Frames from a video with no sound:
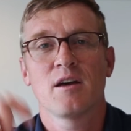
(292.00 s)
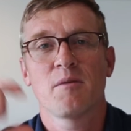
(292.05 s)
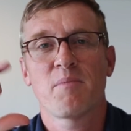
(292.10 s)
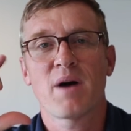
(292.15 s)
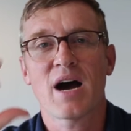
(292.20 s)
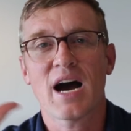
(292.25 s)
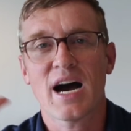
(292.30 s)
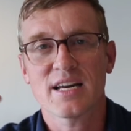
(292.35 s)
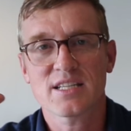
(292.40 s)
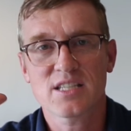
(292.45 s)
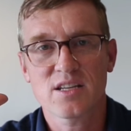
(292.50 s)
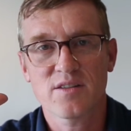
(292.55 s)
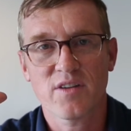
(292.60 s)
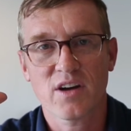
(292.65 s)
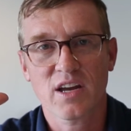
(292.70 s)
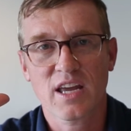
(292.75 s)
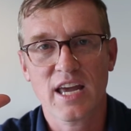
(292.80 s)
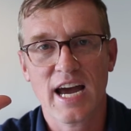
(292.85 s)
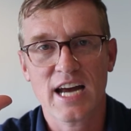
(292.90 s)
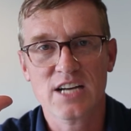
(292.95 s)
Positive
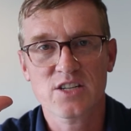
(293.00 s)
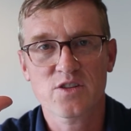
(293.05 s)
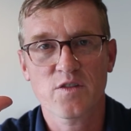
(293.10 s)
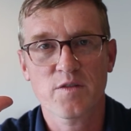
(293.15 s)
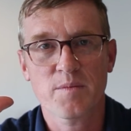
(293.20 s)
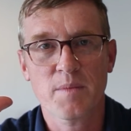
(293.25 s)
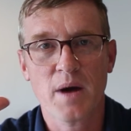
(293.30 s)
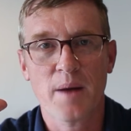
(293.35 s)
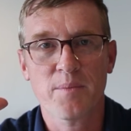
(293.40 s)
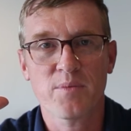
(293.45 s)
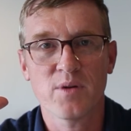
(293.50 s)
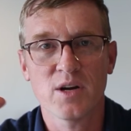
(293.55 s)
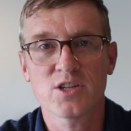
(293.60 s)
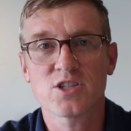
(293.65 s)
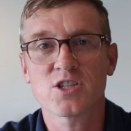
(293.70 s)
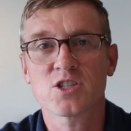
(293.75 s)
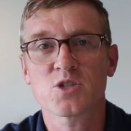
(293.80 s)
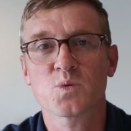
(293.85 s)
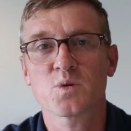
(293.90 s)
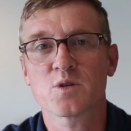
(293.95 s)
on cash flow from
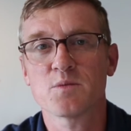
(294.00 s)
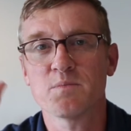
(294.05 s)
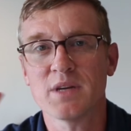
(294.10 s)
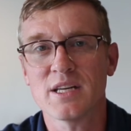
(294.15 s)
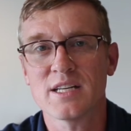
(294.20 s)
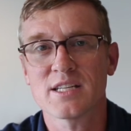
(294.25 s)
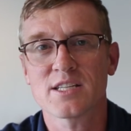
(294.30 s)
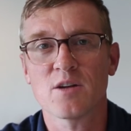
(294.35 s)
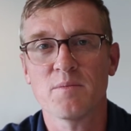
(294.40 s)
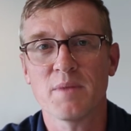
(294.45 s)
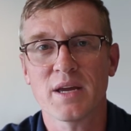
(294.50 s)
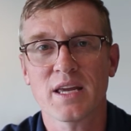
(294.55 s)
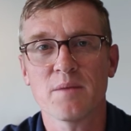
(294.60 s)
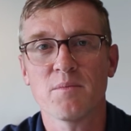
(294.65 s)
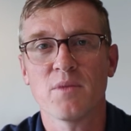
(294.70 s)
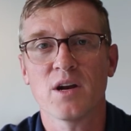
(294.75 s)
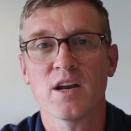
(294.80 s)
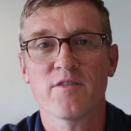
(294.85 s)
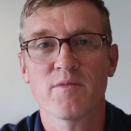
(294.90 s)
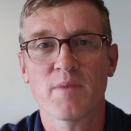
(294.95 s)
operations, which means they're
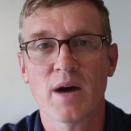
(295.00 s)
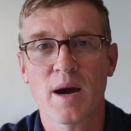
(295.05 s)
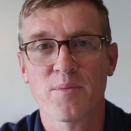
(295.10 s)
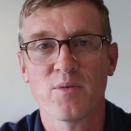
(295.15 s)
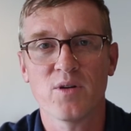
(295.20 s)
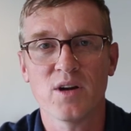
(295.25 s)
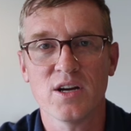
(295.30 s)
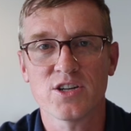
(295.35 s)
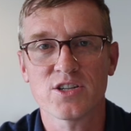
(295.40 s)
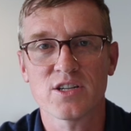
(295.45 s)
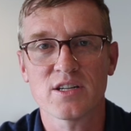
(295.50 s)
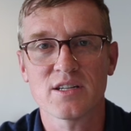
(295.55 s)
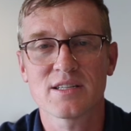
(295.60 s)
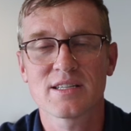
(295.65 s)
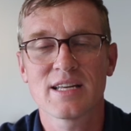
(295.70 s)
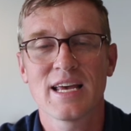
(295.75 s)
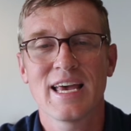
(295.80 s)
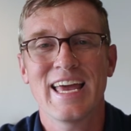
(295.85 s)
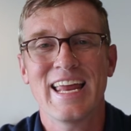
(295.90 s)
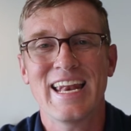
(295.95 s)
making money from
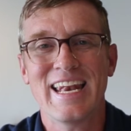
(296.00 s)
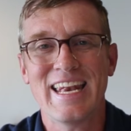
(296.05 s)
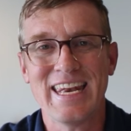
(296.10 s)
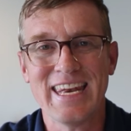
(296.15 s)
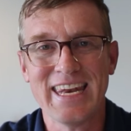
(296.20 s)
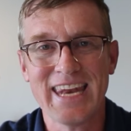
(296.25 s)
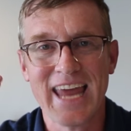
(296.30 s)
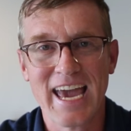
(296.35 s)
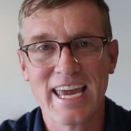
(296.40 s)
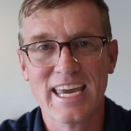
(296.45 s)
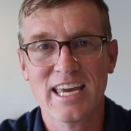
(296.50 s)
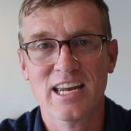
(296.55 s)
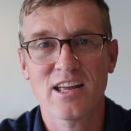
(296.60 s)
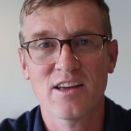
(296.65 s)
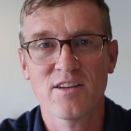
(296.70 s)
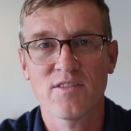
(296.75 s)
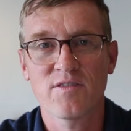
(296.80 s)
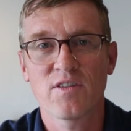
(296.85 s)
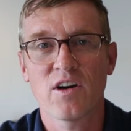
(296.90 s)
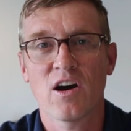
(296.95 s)
operations.
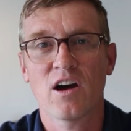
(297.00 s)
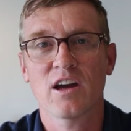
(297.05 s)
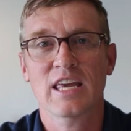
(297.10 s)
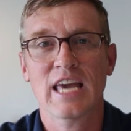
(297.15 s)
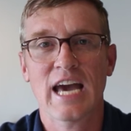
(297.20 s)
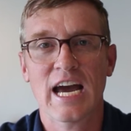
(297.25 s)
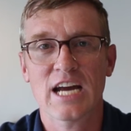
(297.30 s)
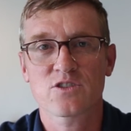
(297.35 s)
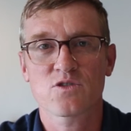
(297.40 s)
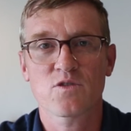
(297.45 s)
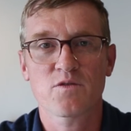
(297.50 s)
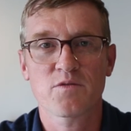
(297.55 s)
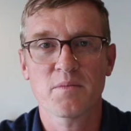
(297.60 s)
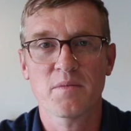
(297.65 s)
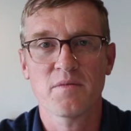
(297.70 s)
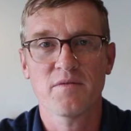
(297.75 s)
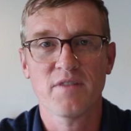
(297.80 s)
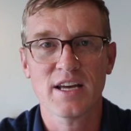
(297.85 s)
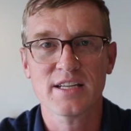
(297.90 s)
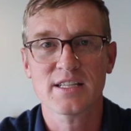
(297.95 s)
Negative on cash flow
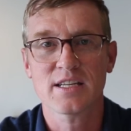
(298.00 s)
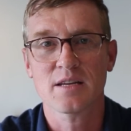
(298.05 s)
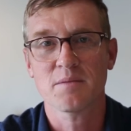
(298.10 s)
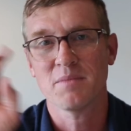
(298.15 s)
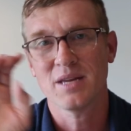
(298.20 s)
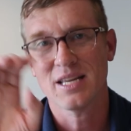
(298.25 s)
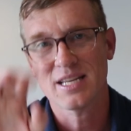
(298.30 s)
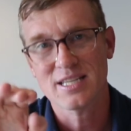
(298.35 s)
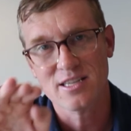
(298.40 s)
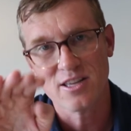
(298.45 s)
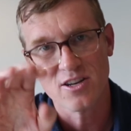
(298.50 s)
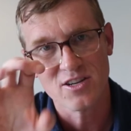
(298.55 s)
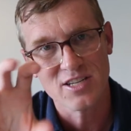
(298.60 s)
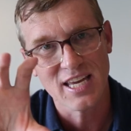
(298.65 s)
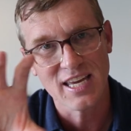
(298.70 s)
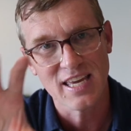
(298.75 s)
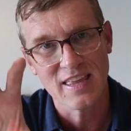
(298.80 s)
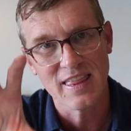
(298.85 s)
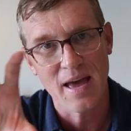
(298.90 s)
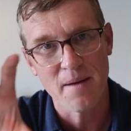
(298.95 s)
from investing means they're
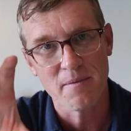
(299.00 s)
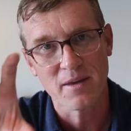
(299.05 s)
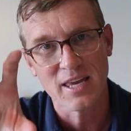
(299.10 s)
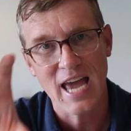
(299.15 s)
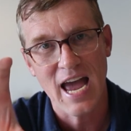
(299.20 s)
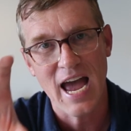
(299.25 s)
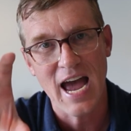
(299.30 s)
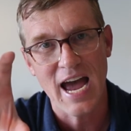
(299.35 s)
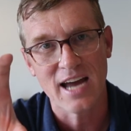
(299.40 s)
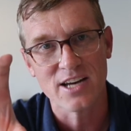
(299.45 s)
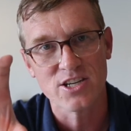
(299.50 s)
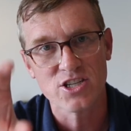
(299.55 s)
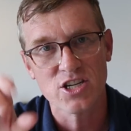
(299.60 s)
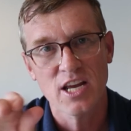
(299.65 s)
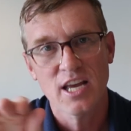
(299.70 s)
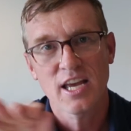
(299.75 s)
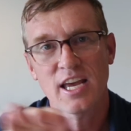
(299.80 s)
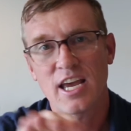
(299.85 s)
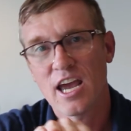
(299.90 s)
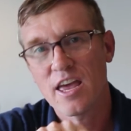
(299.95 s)
taking that cash
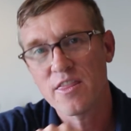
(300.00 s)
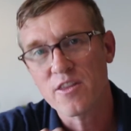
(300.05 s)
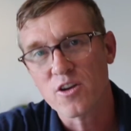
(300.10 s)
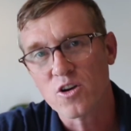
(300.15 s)
and